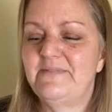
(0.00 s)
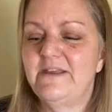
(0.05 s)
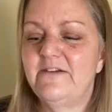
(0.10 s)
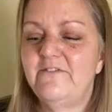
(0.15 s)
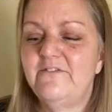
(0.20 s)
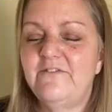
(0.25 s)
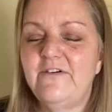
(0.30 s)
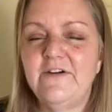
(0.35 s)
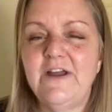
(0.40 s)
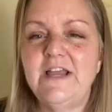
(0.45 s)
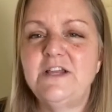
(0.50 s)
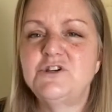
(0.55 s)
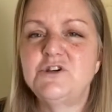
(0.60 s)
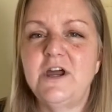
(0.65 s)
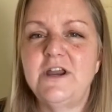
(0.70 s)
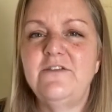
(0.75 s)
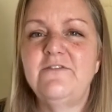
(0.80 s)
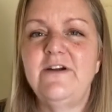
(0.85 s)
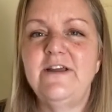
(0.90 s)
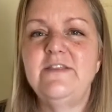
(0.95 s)
I
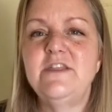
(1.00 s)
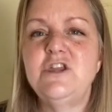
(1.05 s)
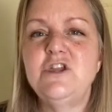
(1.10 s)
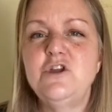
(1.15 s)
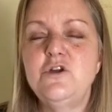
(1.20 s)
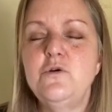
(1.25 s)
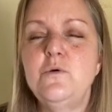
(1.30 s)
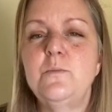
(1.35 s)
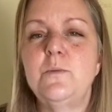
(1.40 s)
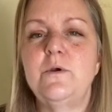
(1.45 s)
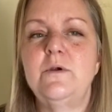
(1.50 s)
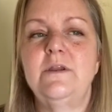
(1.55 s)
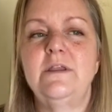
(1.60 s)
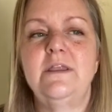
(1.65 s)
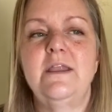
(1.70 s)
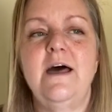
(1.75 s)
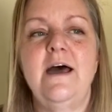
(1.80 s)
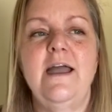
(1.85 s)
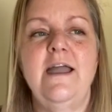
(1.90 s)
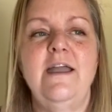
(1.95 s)
try to find the humor in
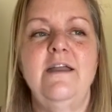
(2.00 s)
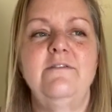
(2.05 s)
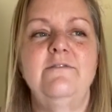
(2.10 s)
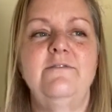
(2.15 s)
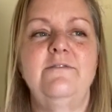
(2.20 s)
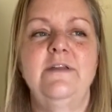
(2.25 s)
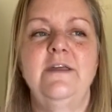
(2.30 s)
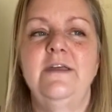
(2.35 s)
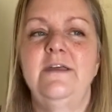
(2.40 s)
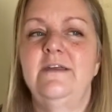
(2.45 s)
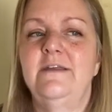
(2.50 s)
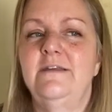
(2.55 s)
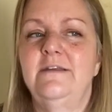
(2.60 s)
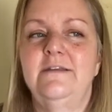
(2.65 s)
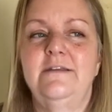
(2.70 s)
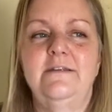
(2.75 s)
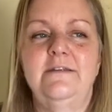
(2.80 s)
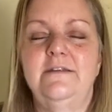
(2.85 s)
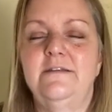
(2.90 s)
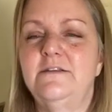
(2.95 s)
life.
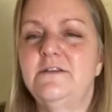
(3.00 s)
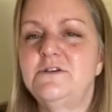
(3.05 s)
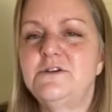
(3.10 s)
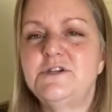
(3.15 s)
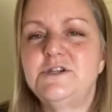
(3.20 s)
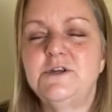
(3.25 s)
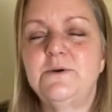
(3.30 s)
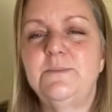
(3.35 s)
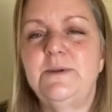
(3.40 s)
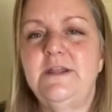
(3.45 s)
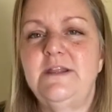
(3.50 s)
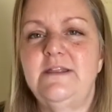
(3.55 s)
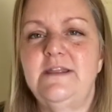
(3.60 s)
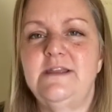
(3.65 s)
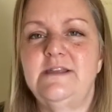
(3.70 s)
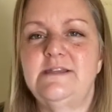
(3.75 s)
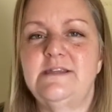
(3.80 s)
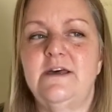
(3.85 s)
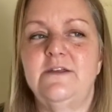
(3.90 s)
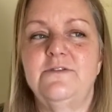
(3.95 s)
There's so many
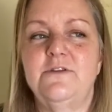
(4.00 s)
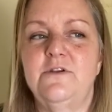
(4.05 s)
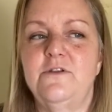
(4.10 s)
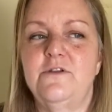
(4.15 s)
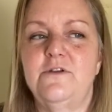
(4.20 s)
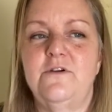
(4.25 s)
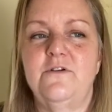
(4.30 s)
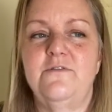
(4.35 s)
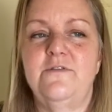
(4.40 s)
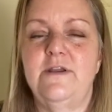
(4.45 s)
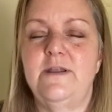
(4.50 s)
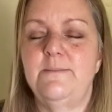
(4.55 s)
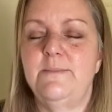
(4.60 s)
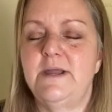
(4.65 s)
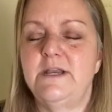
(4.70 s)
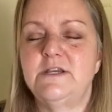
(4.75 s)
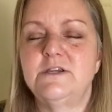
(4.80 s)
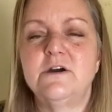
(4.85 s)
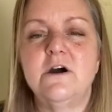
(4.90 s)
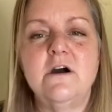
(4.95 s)
things out there that are funny.
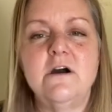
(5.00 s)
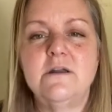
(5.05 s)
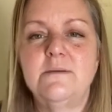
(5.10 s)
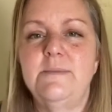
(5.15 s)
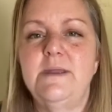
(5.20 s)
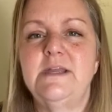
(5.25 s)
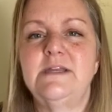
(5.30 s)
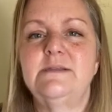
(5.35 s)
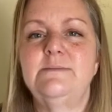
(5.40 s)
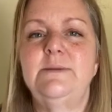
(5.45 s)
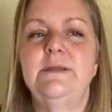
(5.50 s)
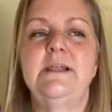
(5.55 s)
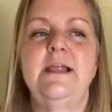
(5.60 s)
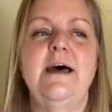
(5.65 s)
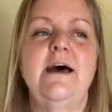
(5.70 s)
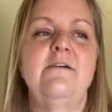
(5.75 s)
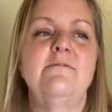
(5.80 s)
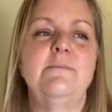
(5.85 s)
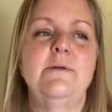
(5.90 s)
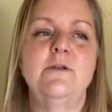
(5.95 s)
My dog makes me
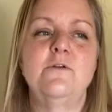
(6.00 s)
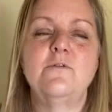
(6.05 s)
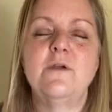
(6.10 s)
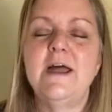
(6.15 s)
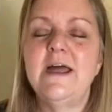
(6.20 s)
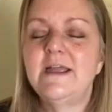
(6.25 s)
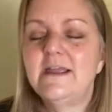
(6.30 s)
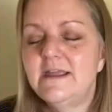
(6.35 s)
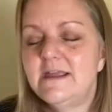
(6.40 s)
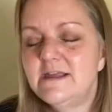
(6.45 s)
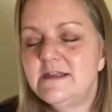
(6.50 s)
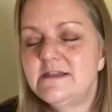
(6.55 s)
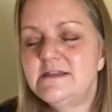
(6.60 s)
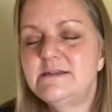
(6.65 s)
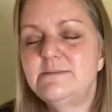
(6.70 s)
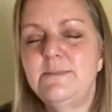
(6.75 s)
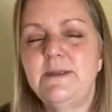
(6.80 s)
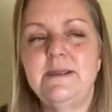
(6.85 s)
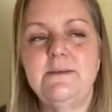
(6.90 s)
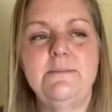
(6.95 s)
laugh. My
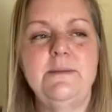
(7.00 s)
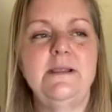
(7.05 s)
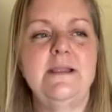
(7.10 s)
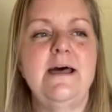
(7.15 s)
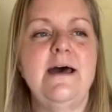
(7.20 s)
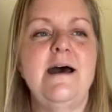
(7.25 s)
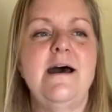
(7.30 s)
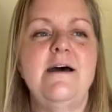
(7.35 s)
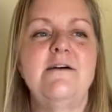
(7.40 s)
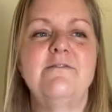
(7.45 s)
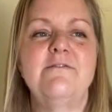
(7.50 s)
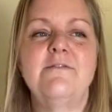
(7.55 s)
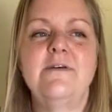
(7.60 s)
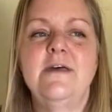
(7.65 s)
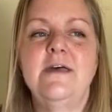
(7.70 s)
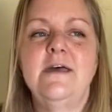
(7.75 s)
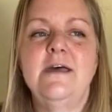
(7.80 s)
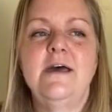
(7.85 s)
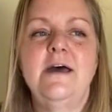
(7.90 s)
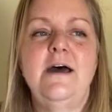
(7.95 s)
grandkids make me laugh.
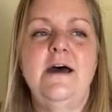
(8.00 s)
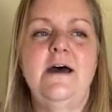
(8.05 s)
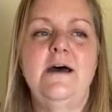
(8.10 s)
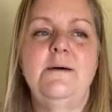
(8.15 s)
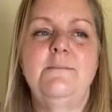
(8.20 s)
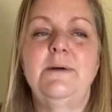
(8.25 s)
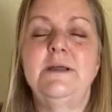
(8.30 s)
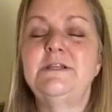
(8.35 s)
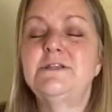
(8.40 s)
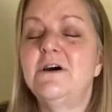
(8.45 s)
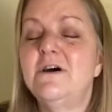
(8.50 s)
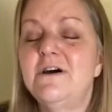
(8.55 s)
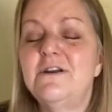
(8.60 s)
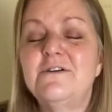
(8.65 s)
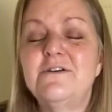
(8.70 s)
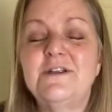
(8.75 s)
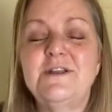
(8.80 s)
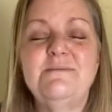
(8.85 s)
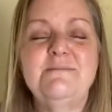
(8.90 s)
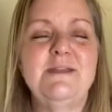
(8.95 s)
My
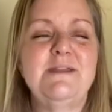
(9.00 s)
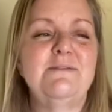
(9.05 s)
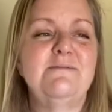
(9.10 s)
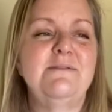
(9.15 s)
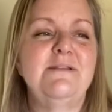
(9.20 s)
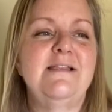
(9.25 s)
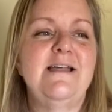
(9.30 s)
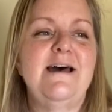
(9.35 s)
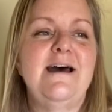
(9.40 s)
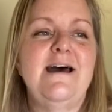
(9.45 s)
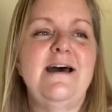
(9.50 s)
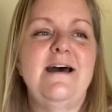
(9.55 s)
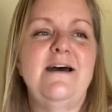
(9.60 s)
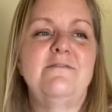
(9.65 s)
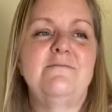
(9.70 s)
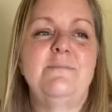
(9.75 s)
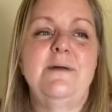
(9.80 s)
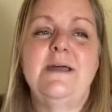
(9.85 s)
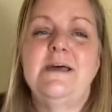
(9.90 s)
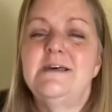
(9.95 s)
daughter can make me
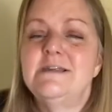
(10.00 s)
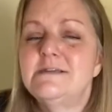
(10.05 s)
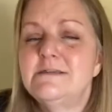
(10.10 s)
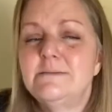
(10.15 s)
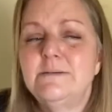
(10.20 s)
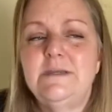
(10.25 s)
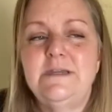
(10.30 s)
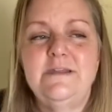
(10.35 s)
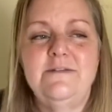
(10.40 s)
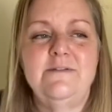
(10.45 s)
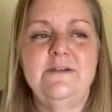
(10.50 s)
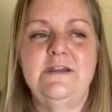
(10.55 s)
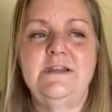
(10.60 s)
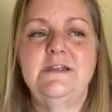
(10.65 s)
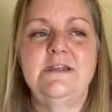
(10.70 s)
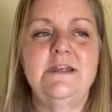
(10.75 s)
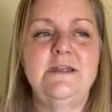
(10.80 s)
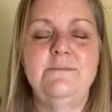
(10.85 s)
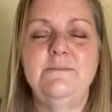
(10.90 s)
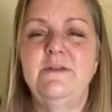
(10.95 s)
laugh. My husband
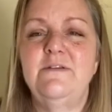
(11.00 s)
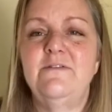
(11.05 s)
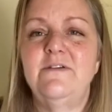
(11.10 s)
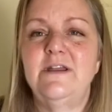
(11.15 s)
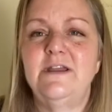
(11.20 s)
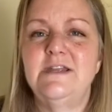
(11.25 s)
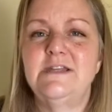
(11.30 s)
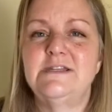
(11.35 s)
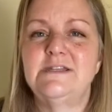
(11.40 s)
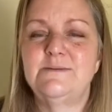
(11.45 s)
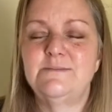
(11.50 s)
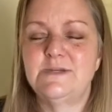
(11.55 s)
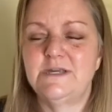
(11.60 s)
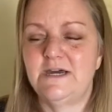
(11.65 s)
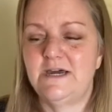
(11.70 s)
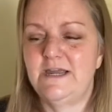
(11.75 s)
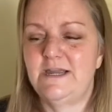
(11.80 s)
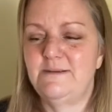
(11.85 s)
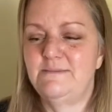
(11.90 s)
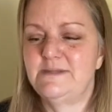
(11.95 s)
even can be funny
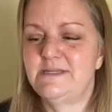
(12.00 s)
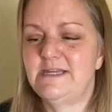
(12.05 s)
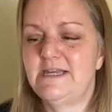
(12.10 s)
sometimes.